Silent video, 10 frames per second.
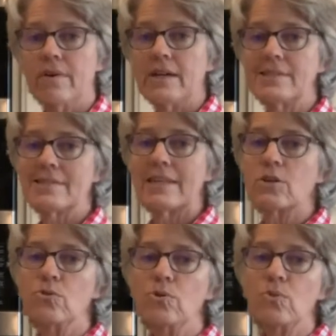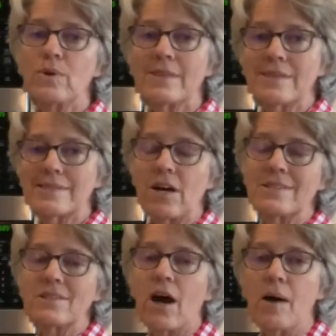I just let it cool with this
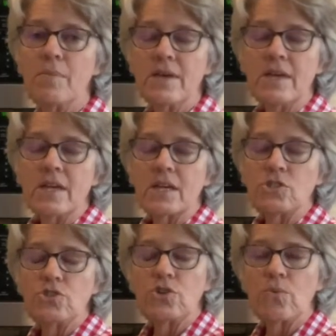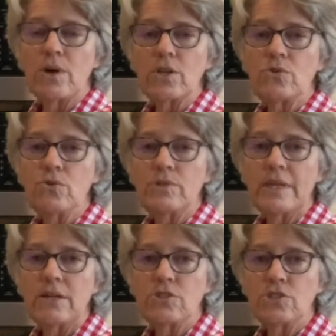on top, because you don't want to cool
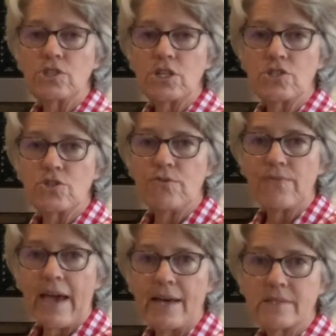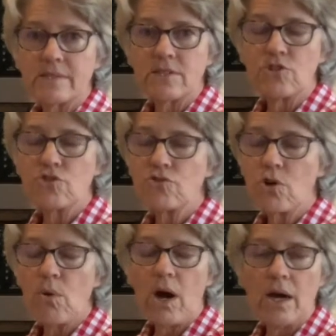down your jars too fast. They're
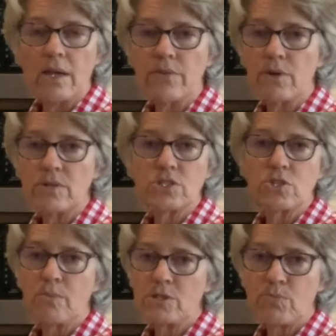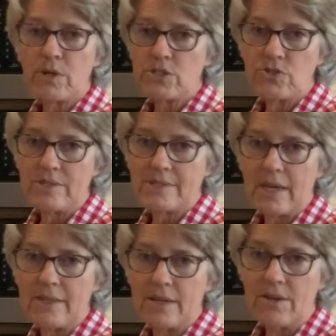so hot and there's so much pressure
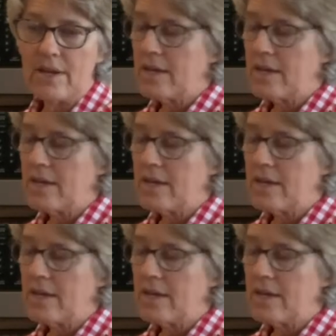inside there.